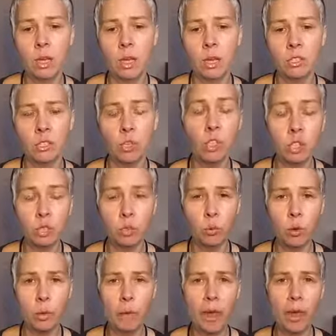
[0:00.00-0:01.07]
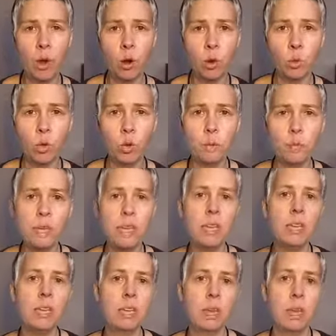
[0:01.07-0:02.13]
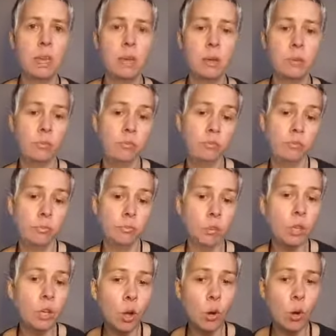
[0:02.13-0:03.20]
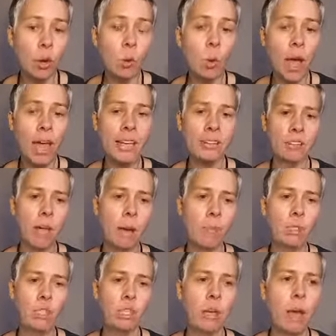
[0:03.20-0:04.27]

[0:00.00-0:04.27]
a surgical repair would be, um, you know, a wise option.